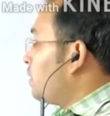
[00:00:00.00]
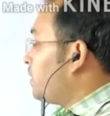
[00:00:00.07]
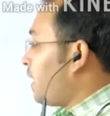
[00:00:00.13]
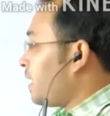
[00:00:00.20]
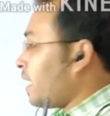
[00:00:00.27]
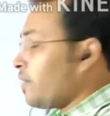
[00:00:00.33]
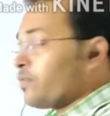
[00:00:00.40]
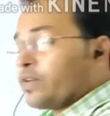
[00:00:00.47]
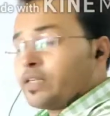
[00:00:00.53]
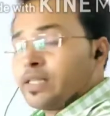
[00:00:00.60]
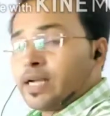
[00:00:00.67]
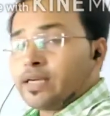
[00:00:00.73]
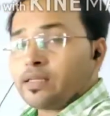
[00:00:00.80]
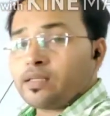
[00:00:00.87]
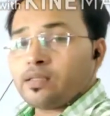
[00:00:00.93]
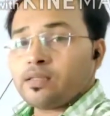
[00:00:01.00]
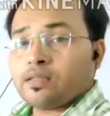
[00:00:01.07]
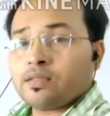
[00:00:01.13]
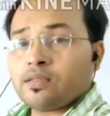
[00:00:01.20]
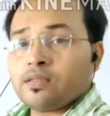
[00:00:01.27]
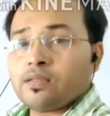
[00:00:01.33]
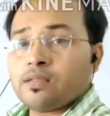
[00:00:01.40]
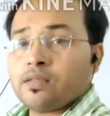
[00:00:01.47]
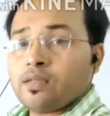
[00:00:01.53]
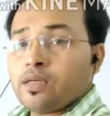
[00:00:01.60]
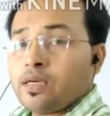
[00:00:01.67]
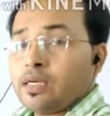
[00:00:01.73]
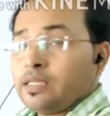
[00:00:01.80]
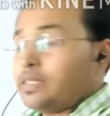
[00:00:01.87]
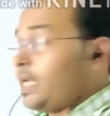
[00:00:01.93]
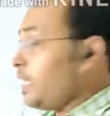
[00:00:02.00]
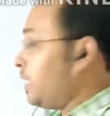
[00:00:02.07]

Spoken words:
Then after that, the